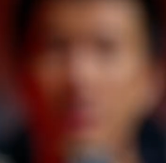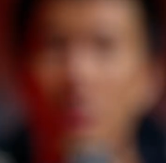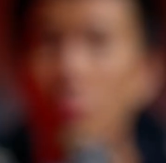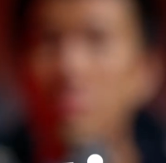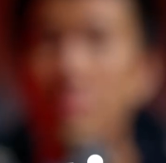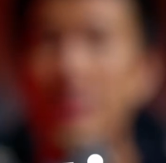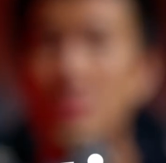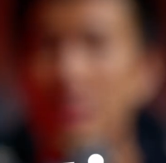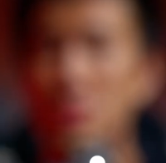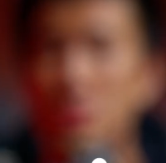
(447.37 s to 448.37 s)
It wouldn't make
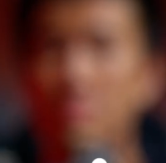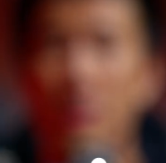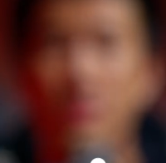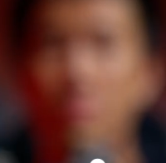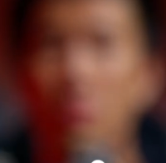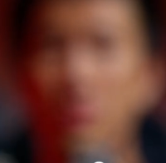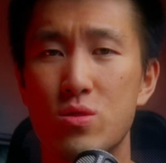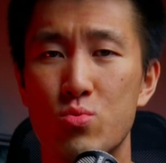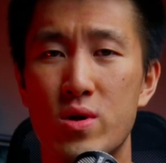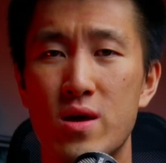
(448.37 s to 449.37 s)
sense to buy the Pocket
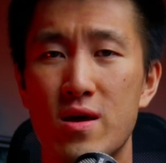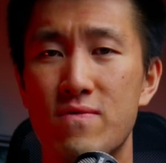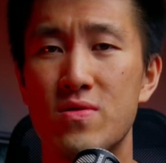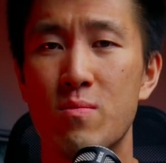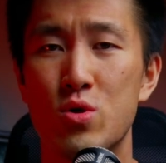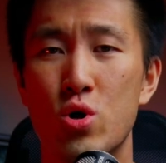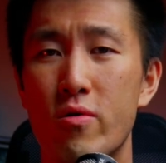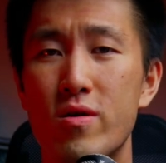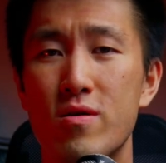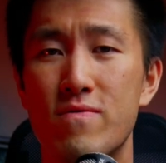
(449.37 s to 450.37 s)
3 if the
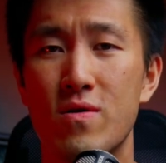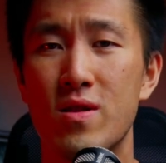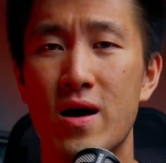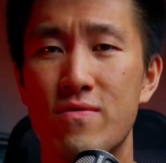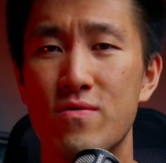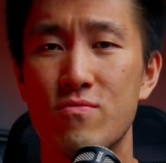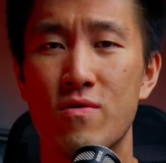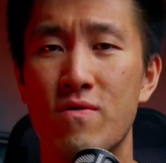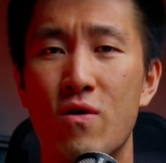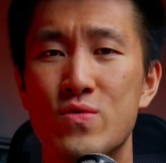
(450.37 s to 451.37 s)
majority of your life
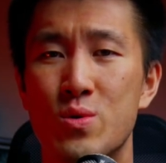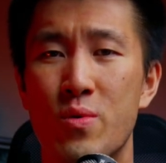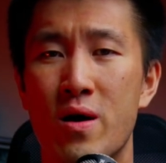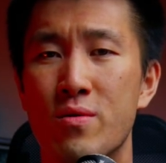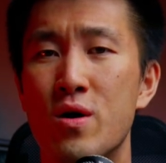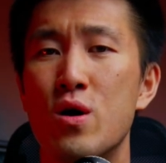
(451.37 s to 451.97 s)
revolves around